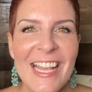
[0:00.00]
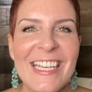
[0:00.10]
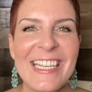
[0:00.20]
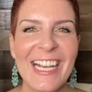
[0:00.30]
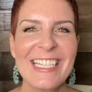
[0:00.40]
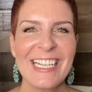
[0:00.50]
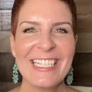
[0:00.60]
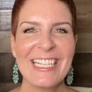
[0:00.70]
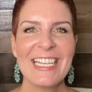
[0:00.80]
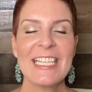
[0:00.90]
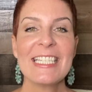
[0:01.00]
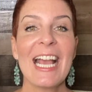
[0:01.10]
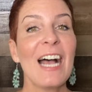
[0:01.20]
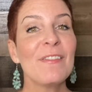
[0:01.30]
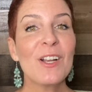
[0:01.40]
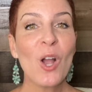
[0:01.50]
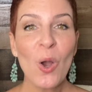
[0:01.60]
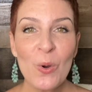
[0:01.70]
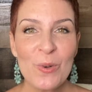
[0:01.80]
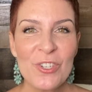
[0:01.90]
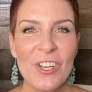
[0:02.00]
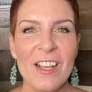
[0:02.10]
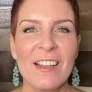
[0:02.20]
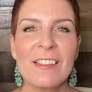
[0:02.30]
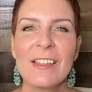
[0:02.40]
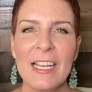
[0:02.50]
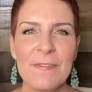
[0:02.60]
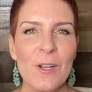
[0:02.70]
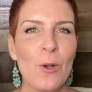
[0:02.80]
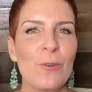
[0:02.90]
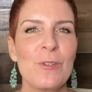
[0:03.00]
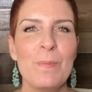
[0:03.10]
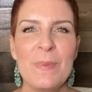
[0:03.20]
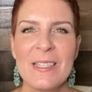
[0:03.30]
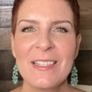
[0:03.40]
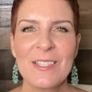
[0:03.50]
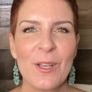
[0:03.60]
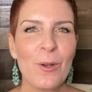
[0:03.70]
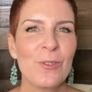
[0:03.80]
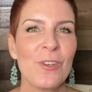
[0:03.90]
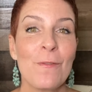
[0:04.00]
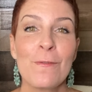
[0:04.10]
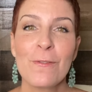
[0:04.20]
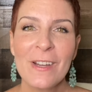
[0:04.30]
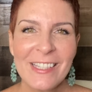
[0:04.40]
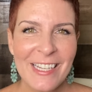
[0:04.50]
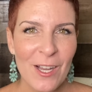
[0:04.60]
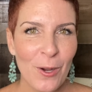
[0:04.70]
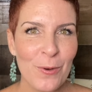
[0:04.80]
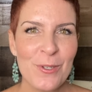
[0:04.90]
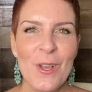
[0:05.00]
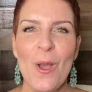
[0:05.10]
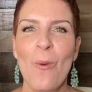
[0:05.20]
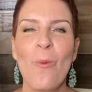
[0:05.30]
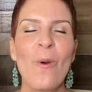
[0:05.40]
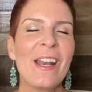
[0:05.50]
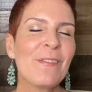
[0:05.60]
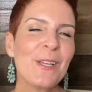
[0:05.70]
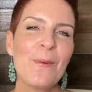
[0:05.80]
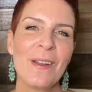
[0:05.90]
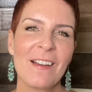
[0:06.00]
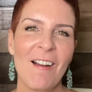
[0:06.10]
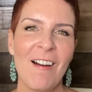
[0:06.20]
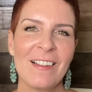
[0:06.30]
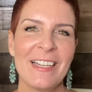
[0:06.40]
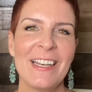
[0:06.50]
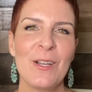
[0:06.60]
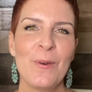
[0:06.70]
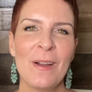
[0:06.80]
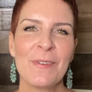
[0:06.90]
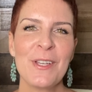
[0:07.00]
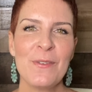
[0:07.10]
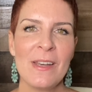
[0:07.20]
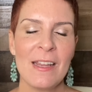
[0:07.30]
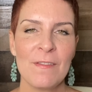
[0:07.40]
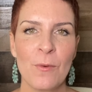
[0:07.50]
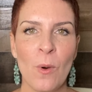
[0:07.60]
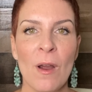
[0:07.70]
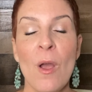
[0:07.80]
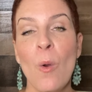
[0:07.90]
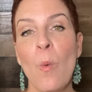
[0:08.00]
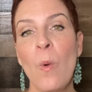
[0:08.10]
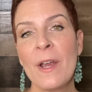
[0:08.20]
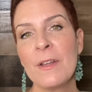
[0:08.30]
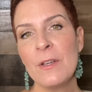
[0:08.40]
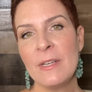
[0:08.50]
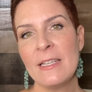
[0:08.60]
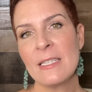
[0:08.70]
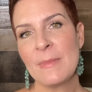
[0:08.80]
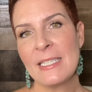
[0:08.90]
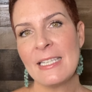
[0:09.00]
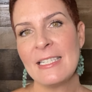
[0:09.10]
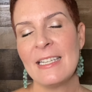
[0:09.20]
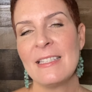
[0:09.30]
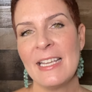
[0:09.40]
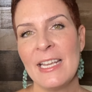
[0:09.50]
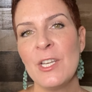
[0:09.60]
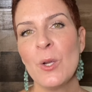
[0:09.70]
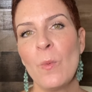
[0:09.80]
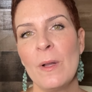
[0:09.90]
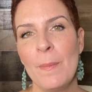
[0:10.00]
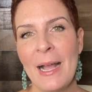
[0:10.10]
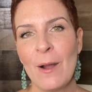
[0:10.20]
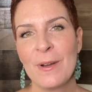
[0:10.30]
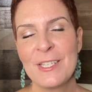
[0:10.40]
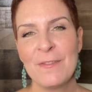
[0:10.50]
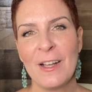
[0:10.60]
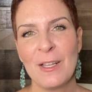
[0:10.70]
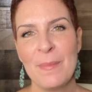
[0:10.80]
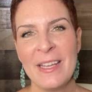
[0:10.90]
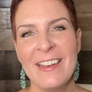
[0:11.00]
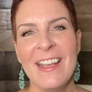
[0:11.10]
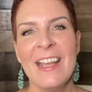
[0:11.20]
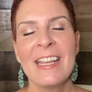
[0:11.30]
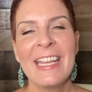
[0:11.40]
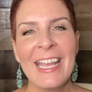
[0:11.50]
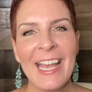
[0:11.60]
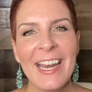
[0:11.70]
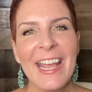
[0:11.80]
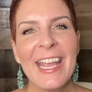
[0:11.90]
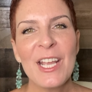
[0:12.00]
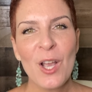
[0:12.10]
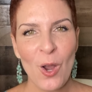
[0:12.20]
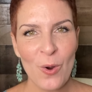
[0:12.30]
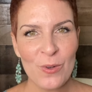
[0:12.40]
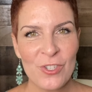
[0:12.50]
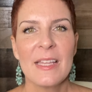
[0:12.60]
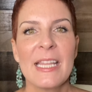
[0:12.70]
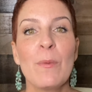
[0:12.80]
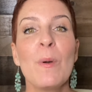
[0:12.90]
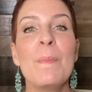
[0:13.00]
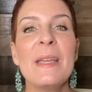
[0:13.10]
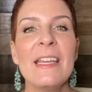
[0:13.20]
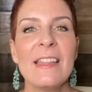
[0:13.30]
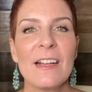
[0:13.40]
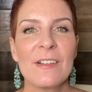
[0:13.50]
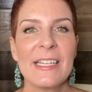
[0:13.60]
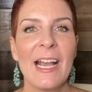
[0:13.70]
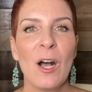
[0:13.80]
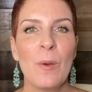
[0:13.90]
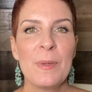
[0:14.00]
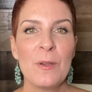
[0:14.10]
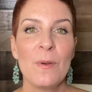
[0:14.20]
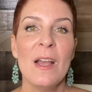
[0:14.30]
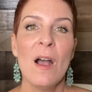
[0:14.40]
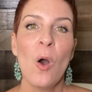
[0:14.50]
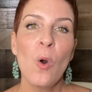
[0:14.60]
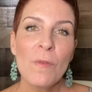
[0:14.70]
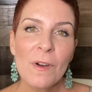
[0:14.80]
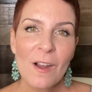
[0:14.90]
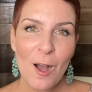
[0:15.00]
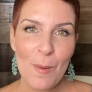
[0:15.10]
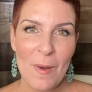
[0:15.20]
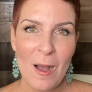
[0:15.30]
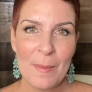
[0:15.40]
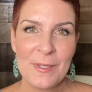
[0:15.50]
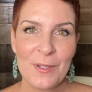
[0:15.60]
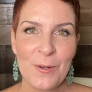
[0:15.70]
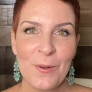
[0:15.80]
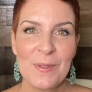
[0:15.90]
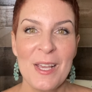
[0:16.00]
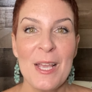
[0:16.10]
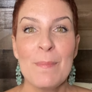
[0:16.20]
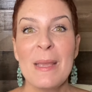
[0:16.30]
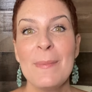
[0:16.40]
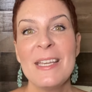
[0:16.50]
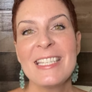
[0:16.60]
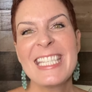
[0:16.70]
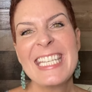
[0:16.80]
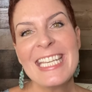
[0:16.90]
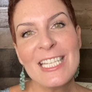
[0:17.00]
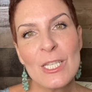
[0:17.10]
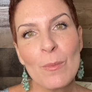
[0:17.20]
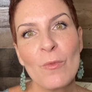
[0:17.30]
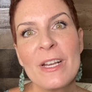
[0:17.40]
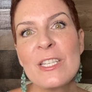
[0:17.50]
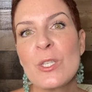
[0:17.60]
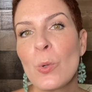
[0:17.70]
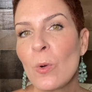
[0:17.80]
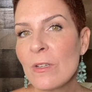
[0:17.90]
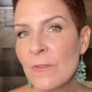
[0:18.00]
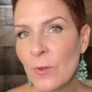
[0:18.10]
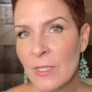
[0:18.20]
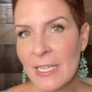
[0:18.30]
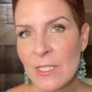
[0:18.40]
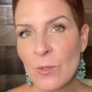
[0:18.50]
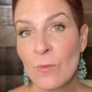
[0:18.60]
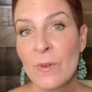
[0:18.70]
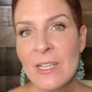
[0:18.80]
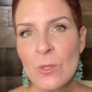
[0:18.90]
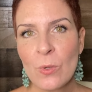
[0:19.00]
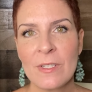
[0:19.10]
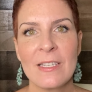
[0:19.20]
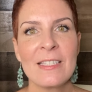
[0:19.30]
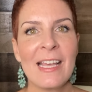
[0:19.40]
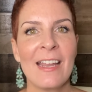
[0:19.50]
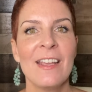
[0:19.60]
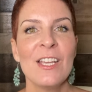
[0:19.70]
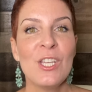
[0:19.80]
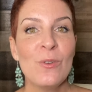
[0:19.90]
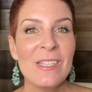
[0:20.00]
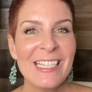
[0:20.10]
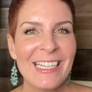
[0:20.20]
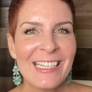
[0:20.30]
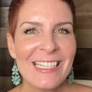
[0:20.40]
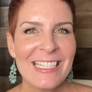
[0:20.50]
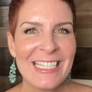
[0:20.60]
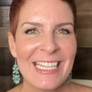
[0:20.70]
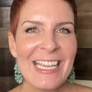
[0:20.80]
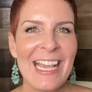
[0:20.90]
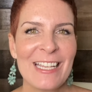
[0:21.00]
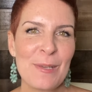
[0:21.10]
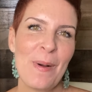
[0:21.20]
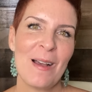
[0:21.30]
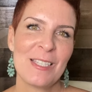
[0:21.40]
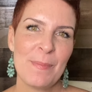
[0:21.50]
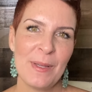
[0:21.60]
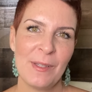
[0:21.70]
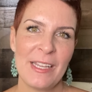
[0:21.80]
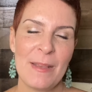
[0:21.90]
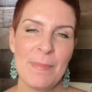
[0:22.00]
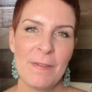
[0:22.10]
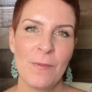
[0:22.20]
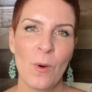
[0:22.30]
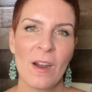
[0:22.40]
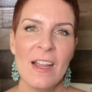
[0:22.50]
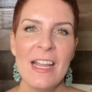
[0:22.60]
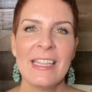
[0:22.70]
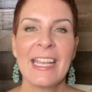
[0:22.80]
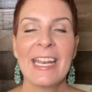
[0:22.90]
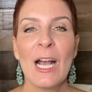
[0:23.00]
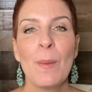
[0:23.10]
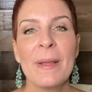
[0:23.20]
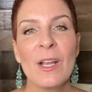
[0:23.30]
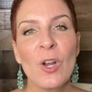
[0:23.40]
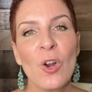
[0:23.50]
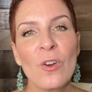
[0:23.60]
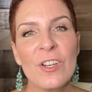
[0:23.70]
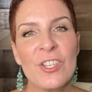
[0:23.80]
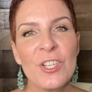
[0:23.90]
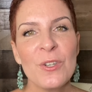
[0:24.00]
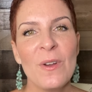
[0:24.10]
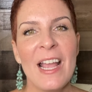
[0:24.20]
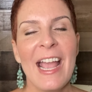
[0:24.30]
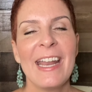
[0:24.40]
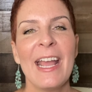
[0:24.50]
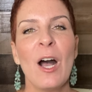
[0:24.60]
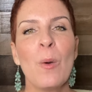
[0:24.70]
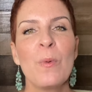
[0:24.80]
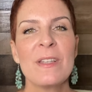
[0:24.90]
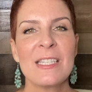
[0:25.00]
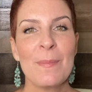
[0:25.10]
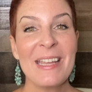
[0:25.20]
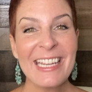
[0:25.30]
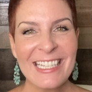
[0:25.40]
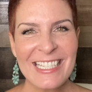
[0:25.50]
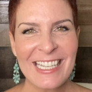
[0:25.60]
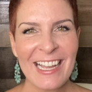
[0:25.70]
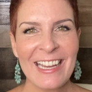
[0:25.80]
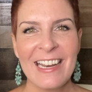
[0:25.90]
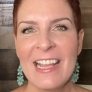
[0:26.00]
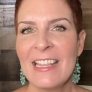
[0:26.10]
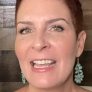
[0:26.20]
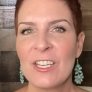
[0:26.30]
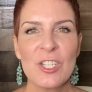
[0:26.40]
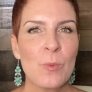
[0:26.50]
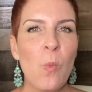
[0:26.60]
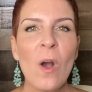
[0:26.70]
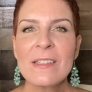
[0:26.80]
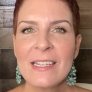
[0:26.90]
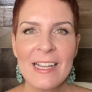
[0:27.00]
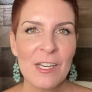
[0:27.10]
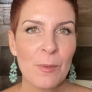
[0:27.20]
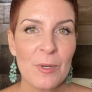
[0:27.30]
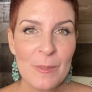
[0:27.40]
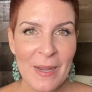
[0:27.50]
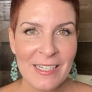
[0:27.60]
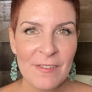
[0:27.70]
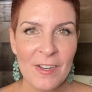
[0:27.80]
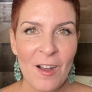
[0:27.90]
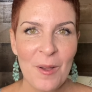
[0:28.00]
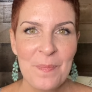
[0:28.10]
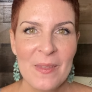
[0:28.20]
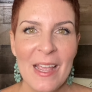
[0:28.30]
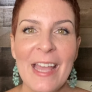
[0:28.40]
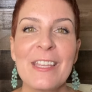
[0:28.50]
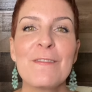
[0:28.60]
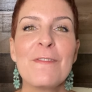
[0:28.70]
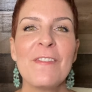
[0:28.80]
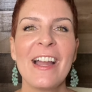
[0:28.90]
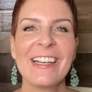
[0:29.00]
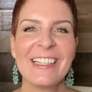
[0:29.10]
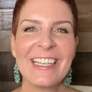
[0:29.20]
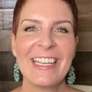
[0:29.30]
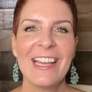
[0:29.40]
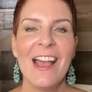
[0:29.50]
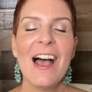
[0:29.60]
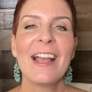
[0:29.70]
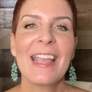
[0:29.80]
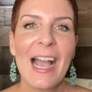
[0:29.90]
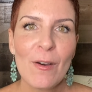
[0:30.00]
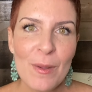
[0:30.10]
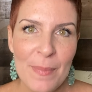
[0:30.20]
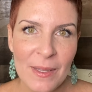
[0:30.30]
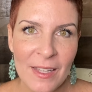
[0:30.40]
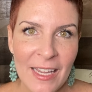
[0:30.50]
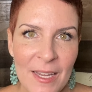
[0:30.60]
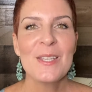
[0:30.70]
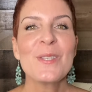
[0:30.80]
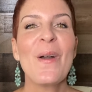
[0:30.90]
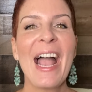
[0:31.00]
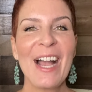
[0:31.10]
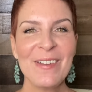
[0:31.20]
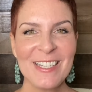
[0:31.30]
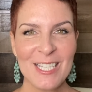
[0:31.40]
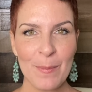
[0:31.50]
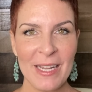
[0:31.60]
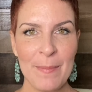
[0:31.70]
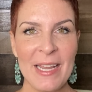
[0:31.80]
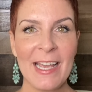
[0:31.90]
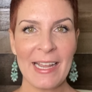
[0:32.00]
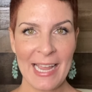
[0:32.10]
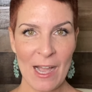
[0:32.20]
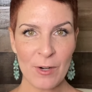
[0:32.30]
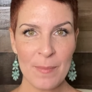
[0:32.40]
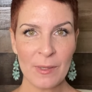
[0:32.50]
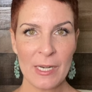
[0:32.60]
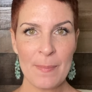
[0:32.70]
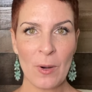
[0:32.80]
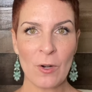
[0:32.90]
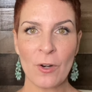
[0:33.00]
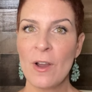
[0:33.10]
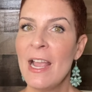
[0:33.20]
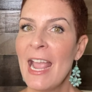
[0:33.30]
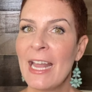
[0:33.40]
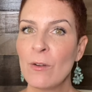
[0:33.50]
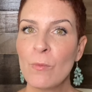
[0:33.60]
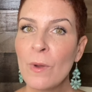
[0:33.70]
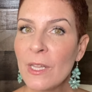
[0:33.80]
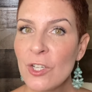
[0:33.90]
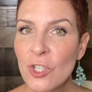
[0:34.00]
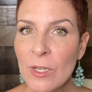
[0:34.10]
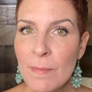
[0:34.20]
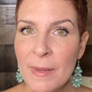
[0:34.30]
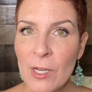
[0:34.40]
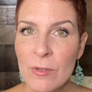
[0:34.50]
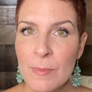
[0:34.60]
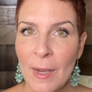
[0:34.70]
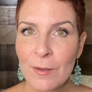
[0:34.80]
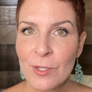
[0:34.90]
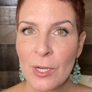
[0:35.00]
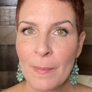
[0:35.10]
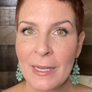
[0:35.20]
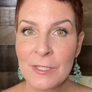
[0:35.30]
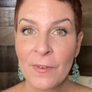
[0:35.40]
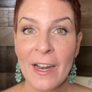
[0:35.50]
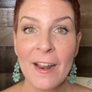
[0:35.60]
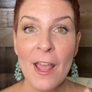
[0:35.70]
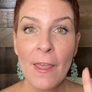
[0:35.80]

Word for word: Next idea is to have a coach, life coach, business coach, friendly coach, whatever you want to call it, whoever you need for where you need some assistance in your willpower development, get a coach. They will be there to help you overcome obstacles, maybe see some resourcefulness or resources that you didn't see as a possibility before. They can help encourage you and help with some insight that just wasn't in your perspective at all. And then finally, accountability. So, having somebody be an accountability partner, and it really shouldn't be your spouse or your best friend.